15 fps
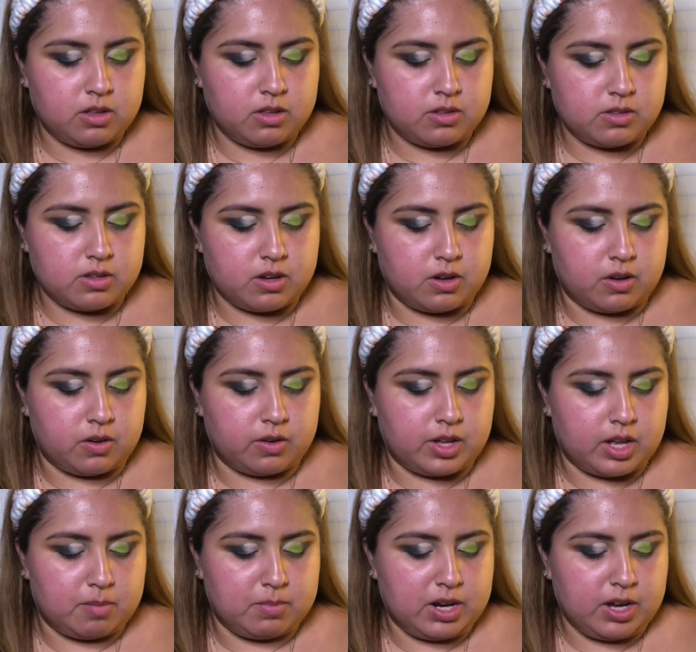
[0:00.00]
So
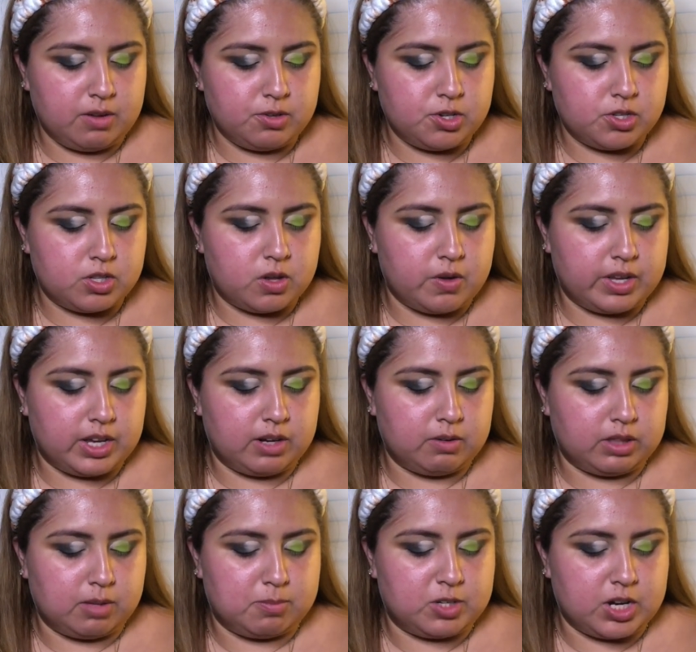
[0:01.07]
I'm now just going in
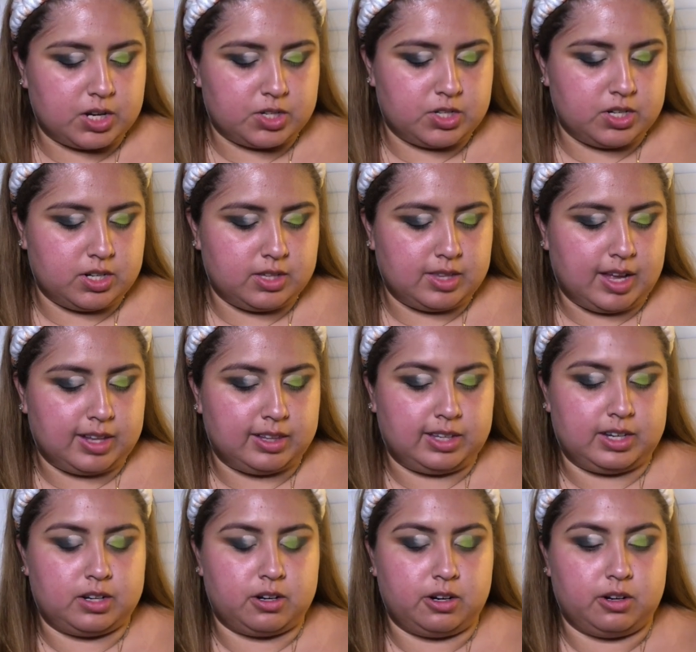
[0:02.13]
with Abduction, that
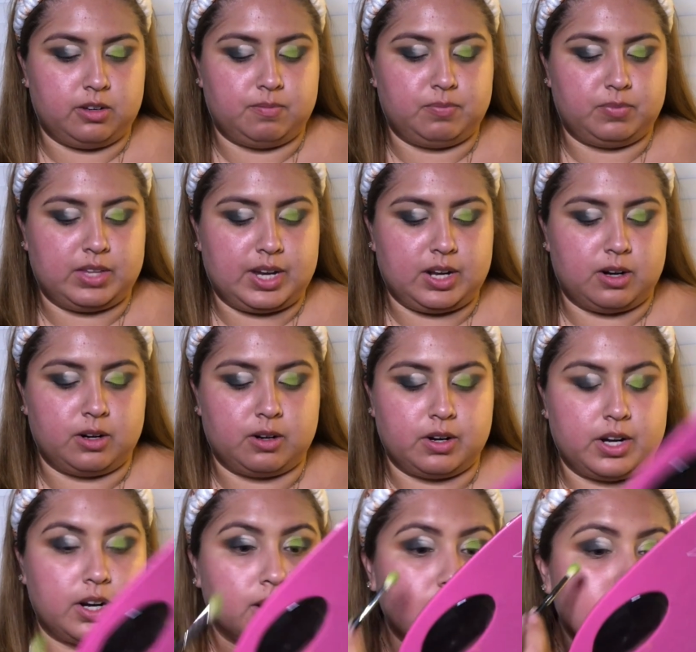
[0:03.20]
lighter
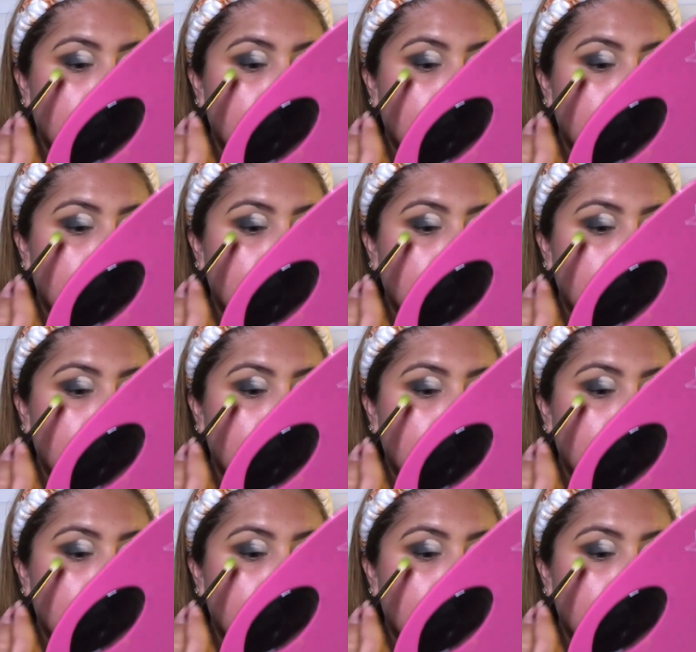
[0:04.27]
green.